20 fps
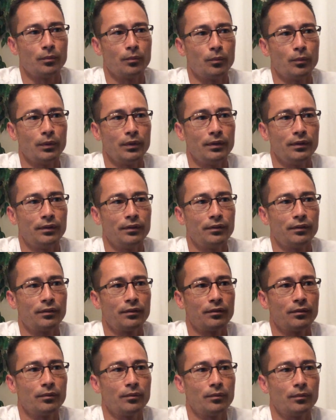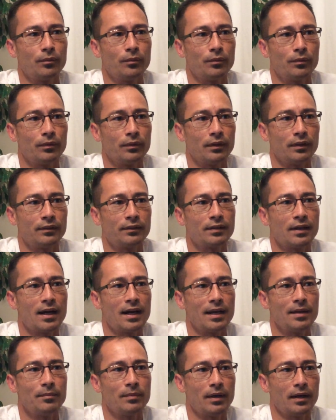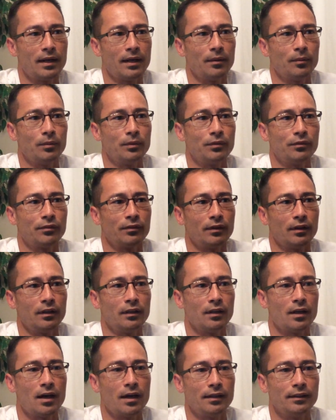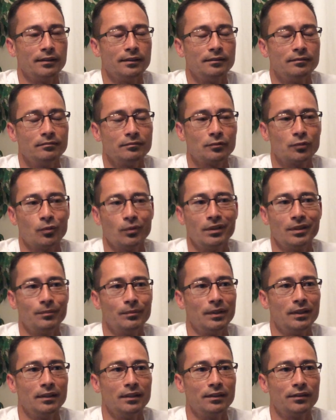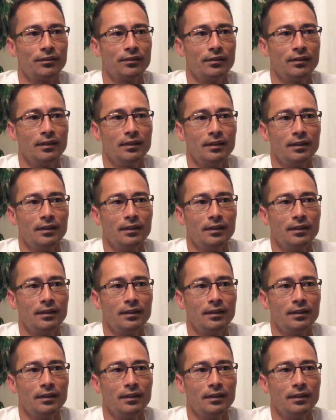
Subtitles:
with the time I was allotted, 20 minutes,